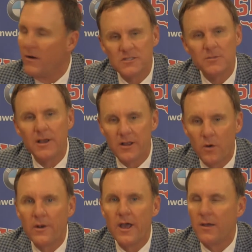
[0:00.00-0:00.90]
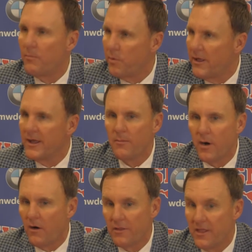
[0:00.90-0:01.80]
It's about going out and playing
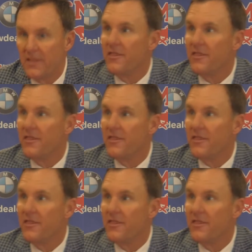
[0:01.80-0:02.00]
ball.